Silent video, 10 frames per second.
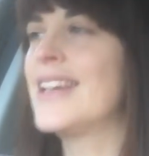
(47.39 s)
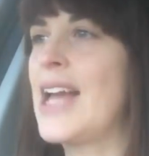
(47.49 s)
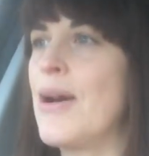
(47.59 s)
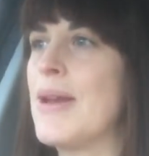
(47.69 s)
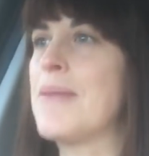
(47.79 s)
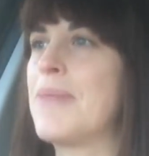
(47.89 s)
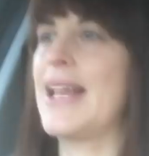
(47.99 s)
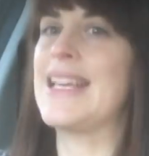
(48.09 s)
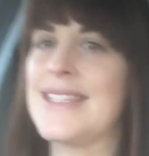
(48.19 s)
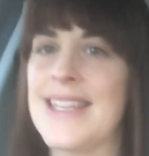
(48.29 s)
going
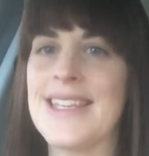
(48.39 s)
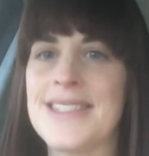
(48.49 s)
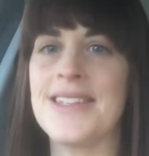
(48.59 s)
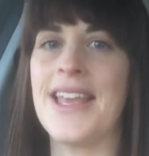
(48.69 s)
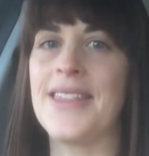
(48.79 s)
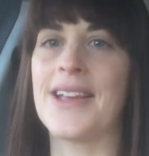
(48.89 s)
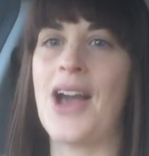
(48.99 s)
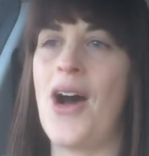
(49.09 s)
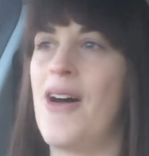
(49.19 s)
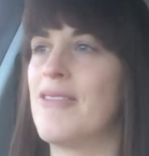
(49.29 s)
places in the
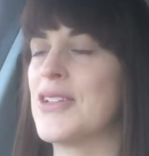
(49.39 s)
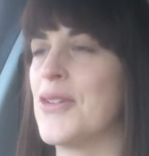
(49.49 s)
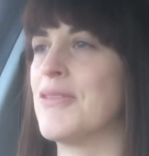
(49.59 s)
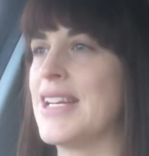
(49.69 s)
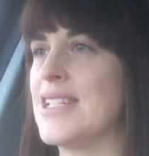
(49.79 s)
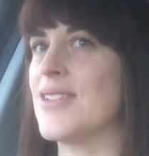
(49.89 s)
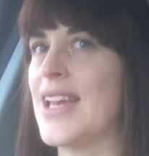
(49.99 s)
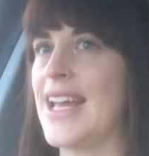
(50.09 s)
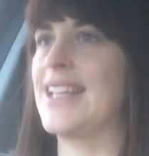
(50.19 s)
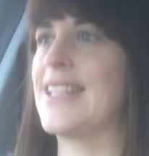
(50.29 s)
car and not really
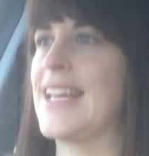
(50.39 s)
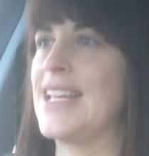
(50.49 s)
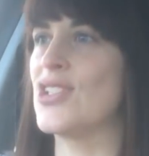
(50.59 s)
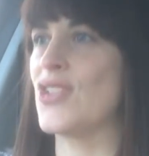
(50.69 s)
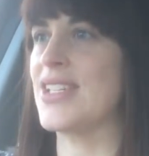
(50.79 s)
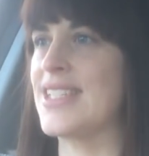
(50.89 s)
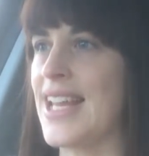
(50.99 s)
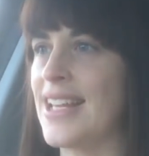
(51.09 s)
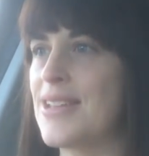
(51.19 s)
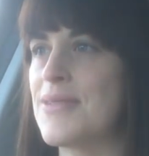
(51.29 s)
doing anything interesting.